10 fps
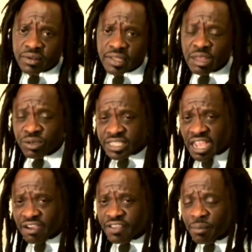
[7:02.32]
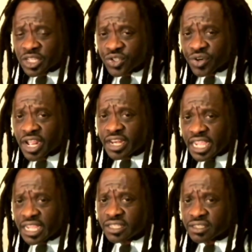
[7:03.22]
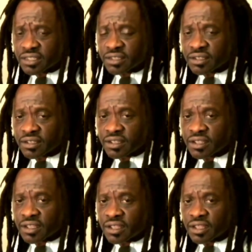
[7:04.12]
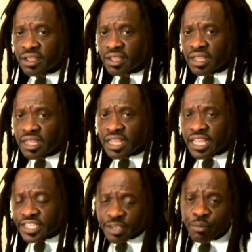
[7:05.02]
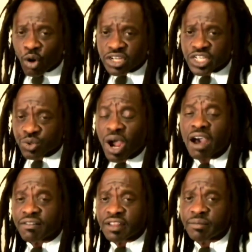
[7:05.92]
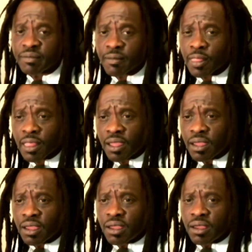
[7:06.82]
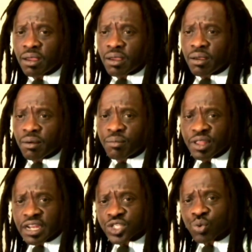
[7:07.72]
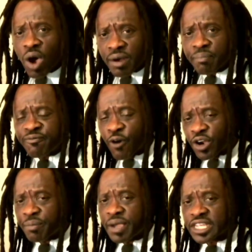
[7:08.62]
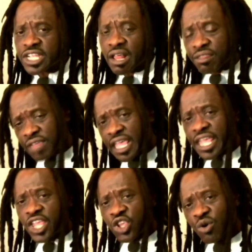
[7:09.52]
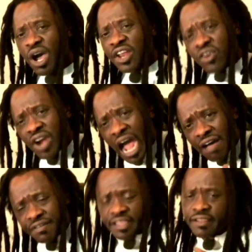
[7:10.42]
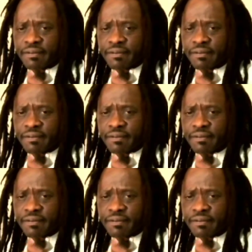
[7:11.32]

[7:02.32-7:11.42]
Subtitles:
They will serve your material needs. It's important to have them. But there's one fundamental thing you are not having.